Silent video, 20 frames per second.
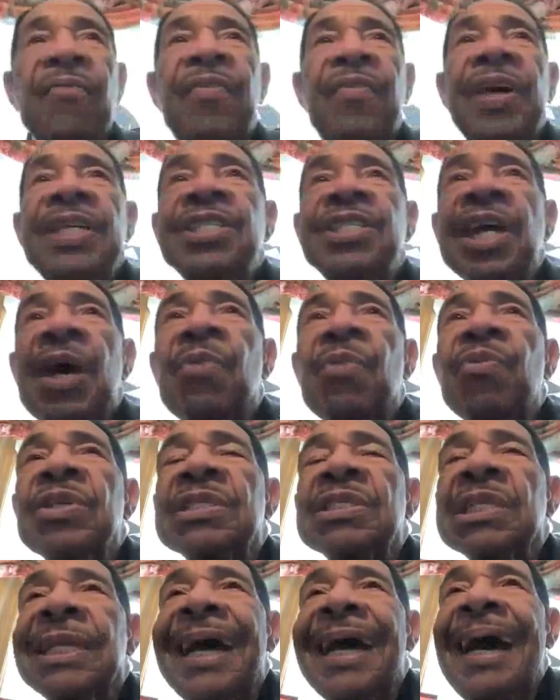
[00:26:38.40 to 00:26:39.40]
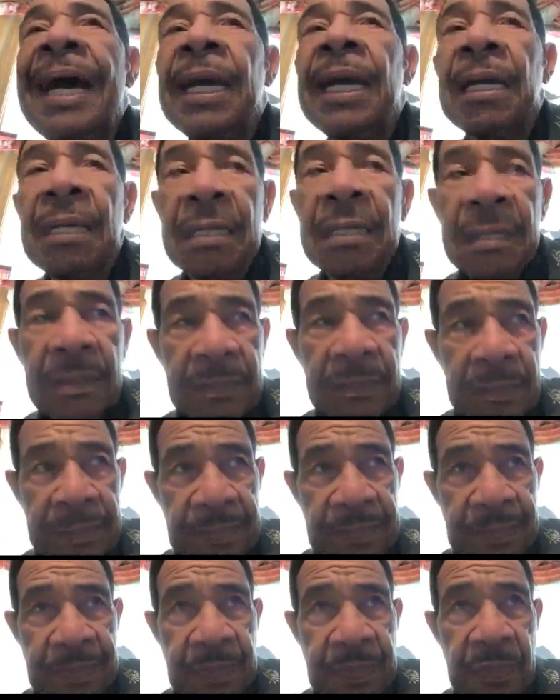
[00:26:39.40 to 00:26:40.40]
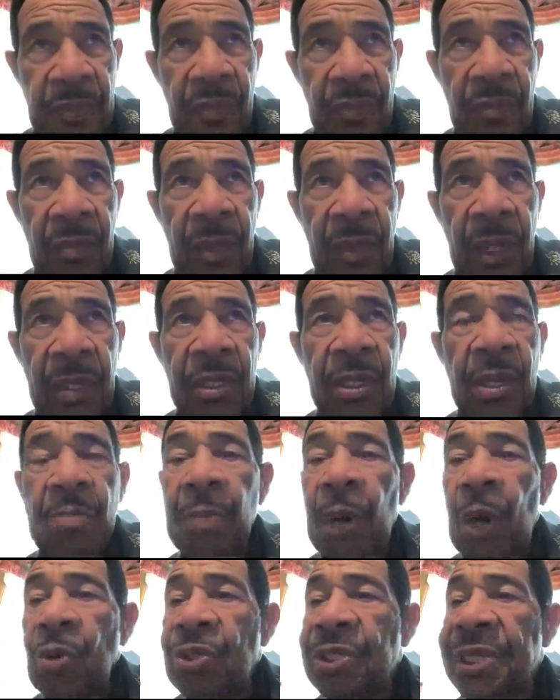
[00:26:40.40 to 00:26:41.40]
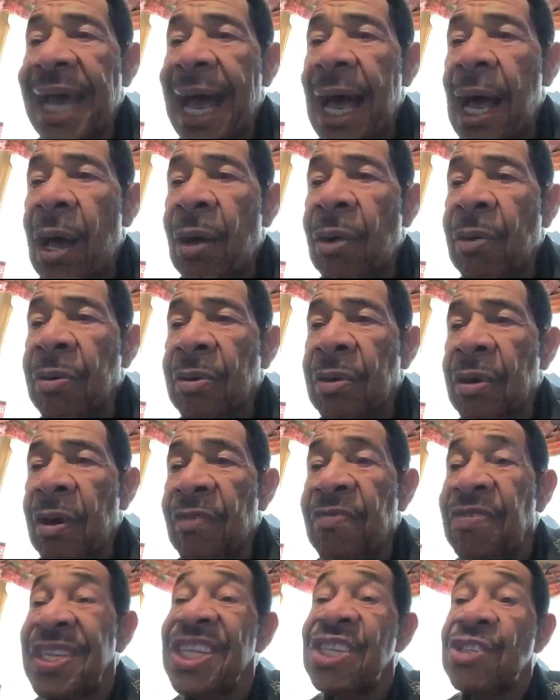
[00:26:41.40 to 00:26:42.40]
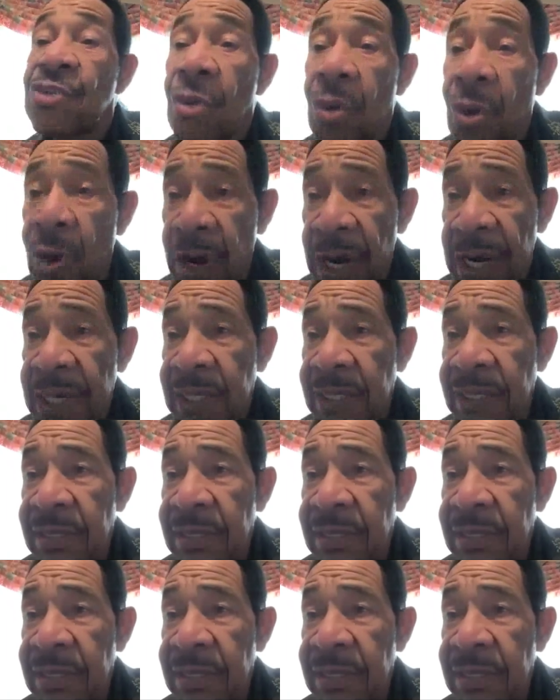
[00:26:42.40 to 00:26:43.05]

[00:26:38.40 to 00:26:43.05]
VJ was like the Motown of Detroit.